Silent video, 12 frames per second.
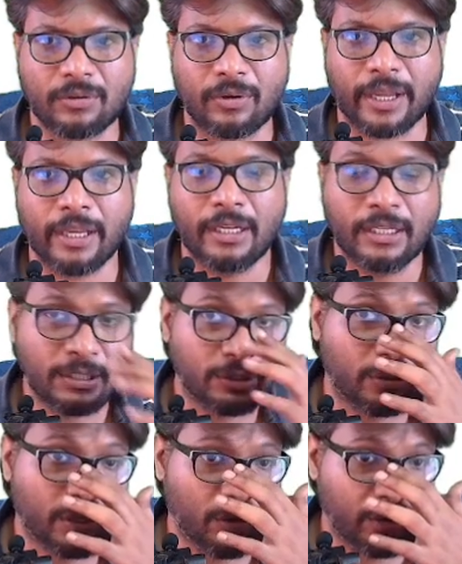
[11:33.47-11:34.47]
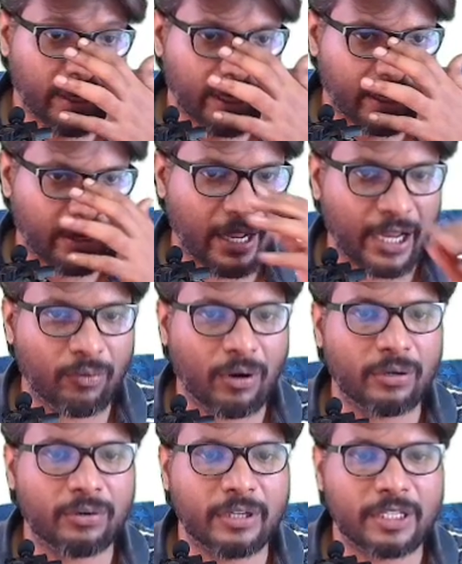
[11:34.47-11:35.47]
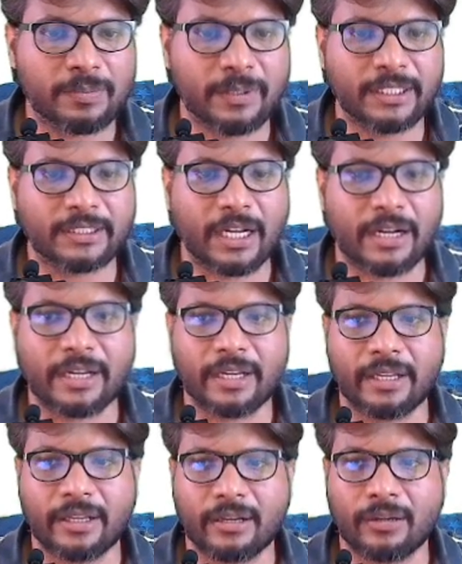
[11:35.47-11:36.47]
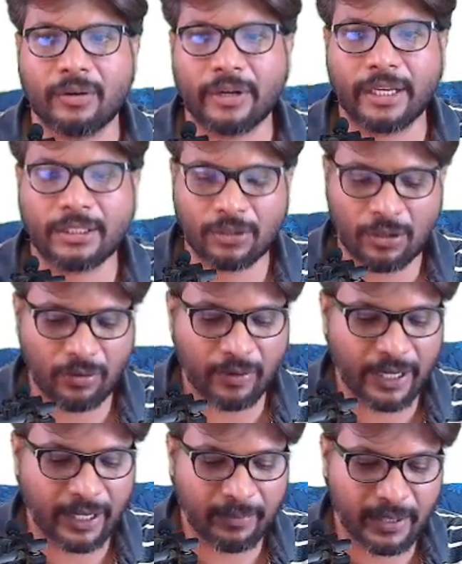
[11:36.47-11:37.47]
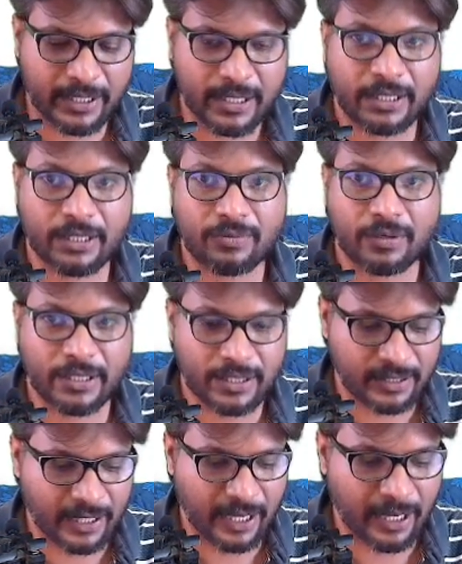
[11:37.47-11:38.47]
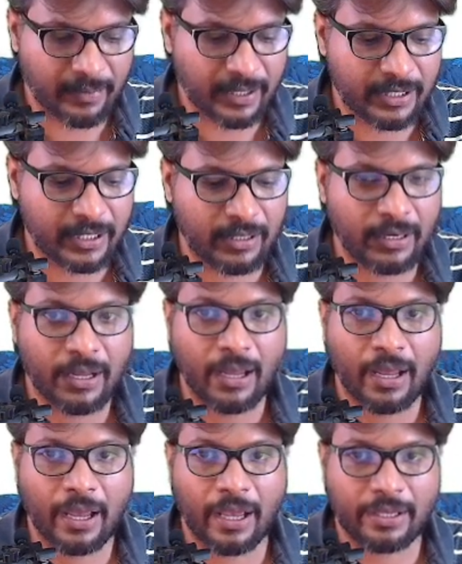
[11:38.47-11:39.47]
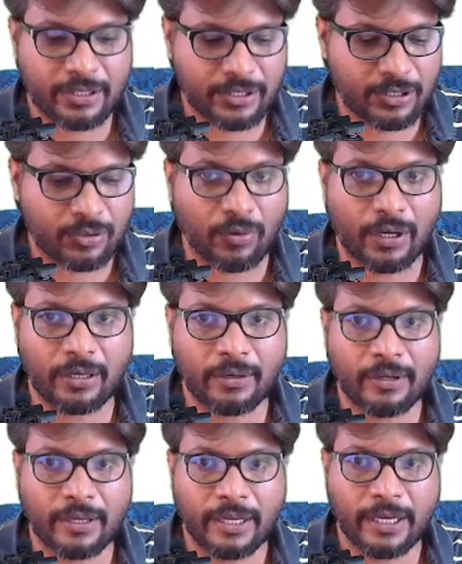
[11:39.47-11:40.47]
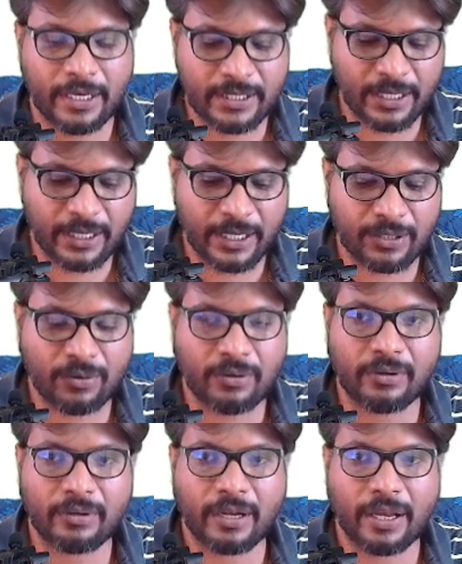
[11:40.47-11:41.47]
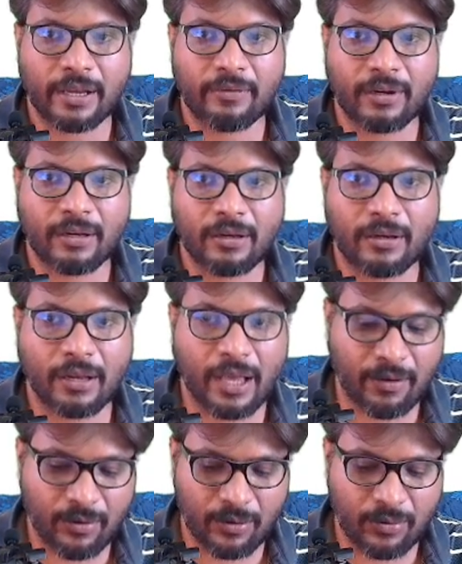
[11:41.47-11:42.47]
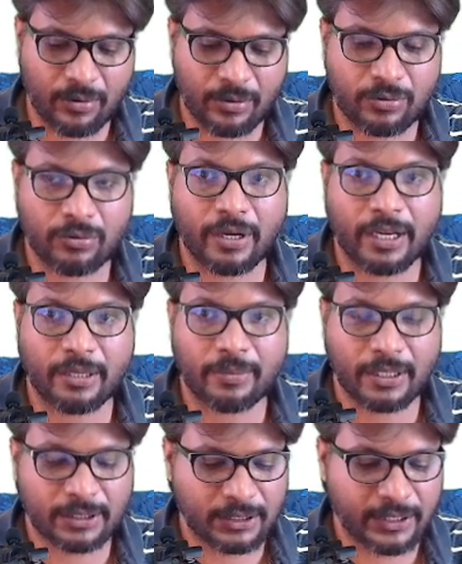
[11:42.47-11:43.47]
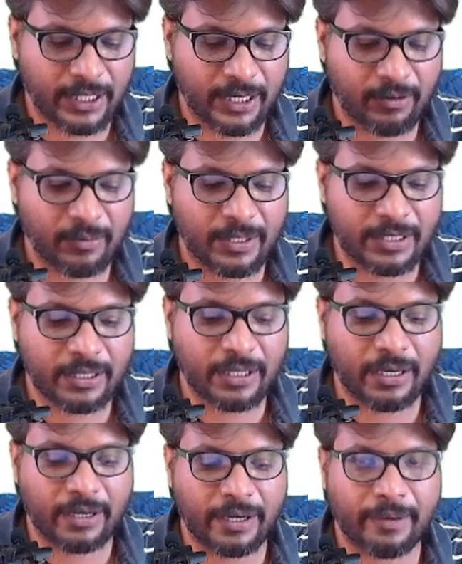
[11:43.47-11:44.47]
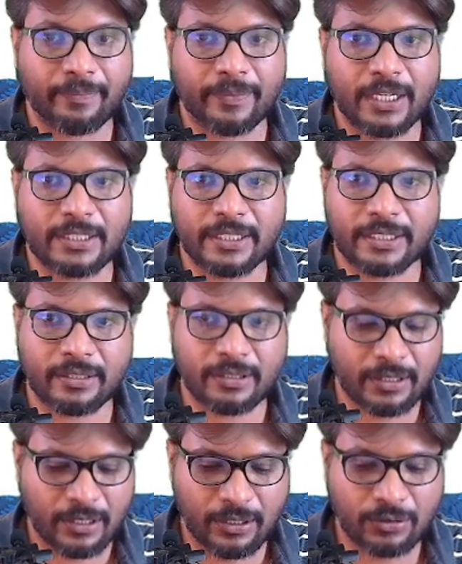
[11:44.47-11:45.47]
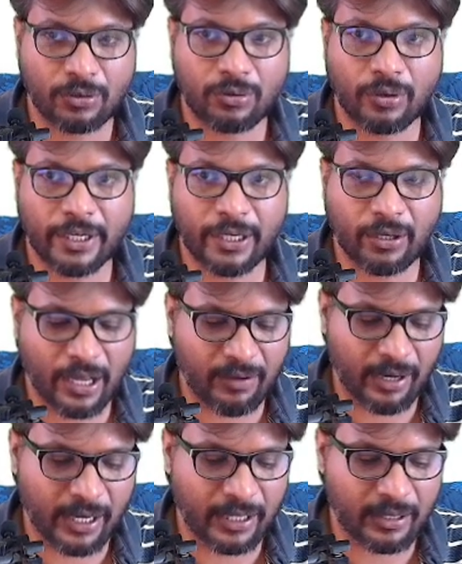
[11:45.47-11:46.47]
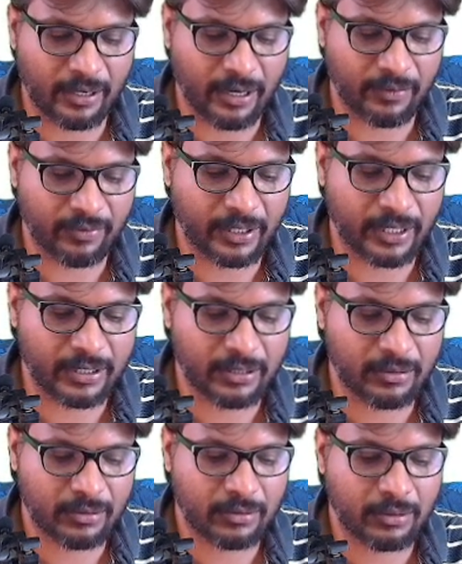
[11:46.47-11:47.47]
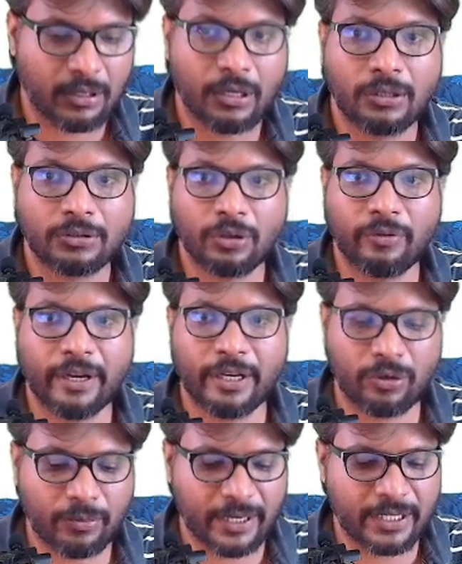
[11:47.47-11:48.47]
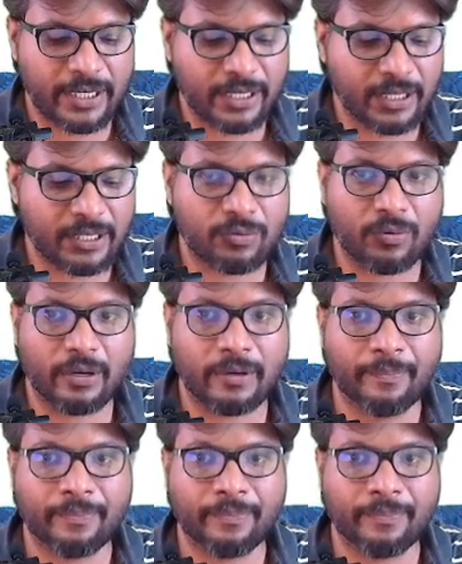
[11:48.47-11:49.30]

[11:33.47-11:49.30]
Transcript: Okay, so now here I want to display this country here. Okay, so how can I mention this one is I can mention h1. Inside the h1 I will have a two curly braces. Here I will mention country. That's it. So no need to have any other configuration. So when you mention this one,